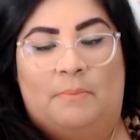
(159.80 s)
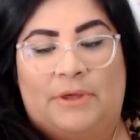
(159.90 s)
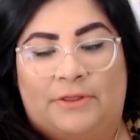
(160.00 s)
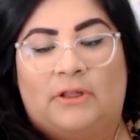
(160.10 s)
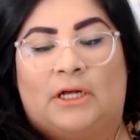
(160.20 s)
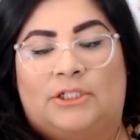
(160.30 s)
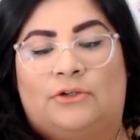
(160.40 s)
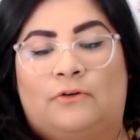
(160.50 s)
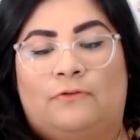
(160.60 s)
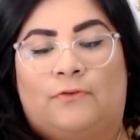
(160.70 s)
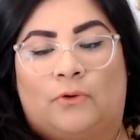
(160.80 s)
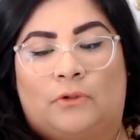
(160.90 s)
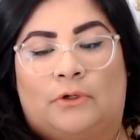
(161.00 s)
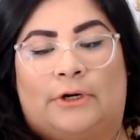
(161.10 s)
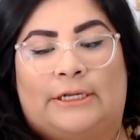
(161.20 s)
mythological
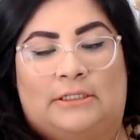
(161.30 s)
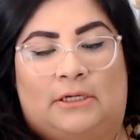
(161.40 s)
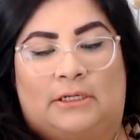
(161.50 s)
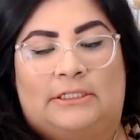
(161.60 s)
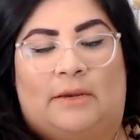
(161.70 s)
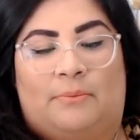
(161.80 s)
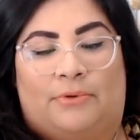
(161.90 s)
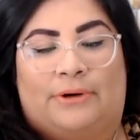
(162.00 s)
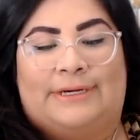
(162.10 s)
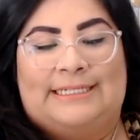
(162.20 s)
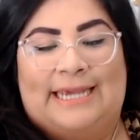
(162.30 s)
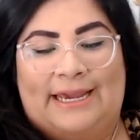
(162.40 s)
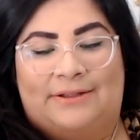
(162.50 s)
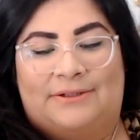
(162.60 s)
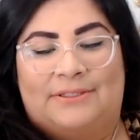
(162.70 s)
folklore and contemporary
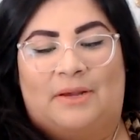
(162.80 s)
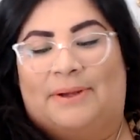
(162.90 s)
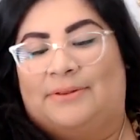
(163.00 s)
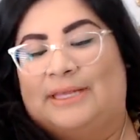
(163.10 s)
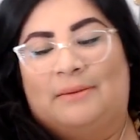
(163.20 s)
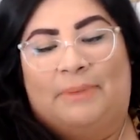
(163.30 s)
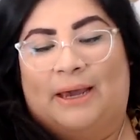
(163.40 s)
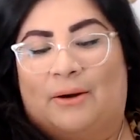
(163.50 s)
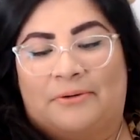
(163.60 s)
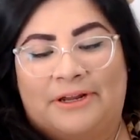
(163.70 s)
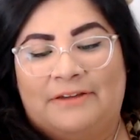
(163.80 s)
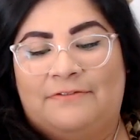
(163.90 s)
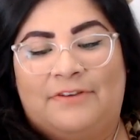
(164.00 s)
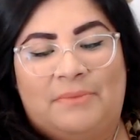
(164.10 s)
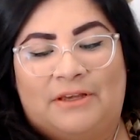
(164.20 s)
tales about the empowering
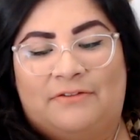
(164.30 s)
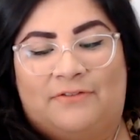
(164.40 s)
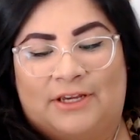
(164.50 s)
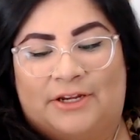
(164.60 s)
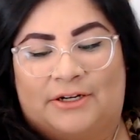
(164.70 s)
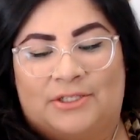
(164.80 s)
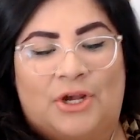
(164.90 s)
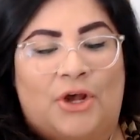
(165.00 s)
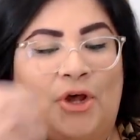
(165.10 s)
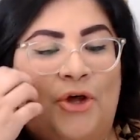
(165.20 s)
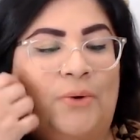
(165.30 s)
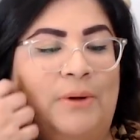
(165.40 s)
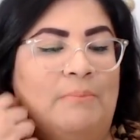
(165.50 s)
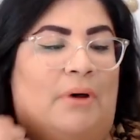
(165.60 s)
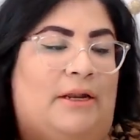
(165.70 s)
female figures who
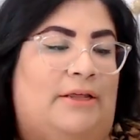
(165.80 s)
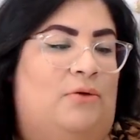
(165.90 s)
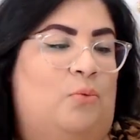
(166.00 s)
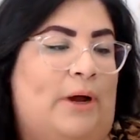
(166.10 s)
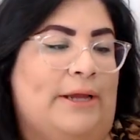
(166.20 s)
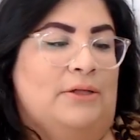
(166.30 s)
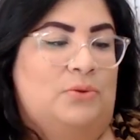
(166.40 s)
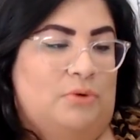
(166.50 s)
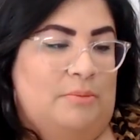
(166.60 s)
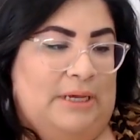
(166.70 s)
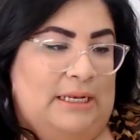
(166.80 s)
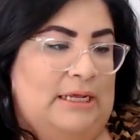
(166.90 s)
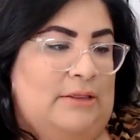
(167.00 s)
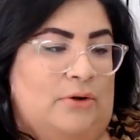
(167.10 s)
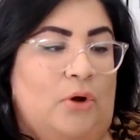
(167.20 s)
embody the wild woman
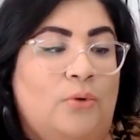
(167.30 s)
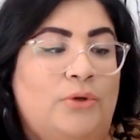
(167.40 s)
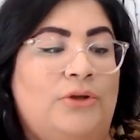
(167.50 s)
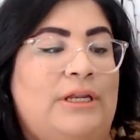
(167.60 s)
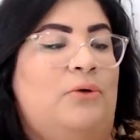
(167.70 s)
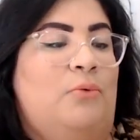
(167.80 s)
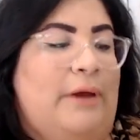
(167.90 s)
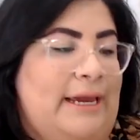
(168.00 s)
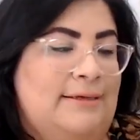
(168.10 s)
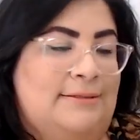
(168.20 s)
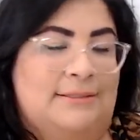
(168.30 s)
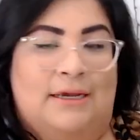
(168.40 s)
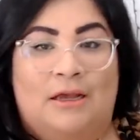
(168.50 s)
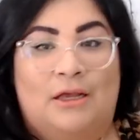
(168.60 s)
in their own unique ways